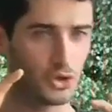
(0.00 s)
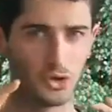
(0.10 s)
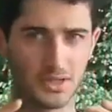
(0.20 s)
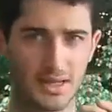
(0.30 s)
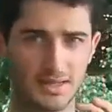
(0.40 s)

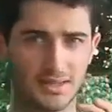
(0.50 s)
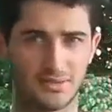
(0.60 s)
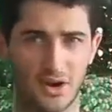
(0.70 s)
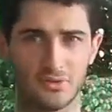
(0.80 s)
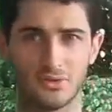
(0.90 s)
your sense
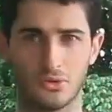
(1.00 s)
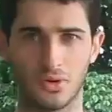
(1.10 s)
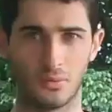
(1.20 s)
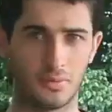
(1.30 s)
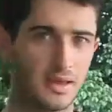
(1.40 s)
of overall
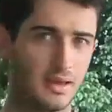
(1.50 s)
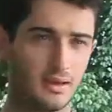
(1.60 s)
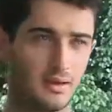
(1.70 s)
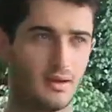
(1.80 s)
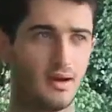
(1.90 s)

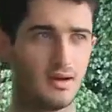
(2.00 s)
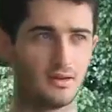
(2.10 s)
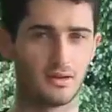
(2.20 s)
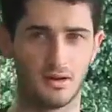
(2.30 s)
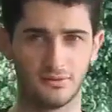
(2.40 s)
well-being,
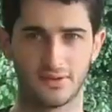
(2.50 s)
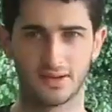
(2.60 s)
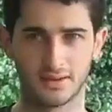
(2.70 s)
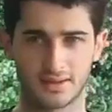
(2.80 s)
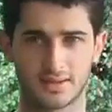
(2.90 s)
your
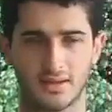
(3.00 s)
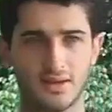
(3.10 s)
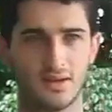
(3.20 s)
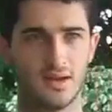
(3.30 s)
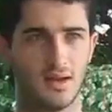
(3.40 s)
confidence,
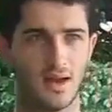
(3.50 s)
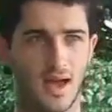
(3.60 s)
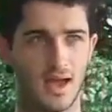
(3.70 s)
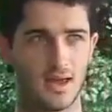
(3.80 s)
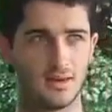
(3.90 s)

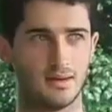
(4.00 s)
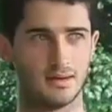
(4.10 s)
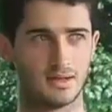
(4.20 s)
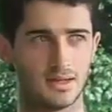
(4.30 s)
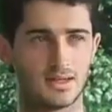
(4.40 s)

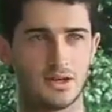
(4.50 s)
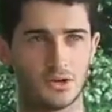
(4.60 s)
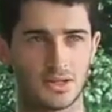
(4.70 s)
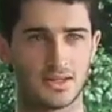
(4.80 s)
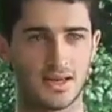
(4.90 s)
and just
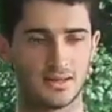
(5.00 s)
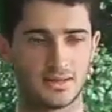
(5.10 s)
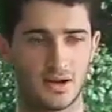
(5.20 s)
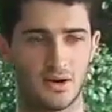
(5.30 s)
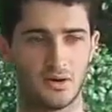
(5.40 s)
your
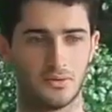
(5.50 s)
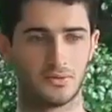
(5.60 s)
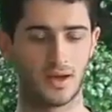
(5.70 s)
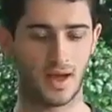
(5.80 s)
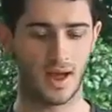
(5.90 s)
sense
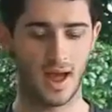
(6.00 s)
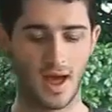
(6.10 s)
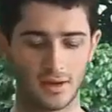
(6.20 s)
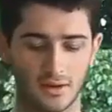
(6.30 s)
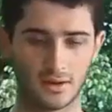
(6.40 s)
of
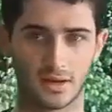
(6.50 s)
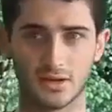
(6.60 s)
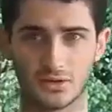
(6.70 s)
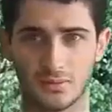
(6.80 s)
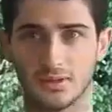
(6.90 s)
how you can
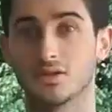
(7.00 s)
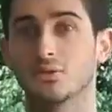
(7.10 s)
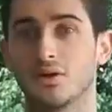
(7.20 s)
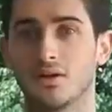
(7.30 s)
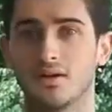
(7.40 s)
contribute to
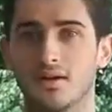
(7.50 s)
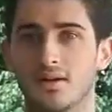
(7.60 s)
the world.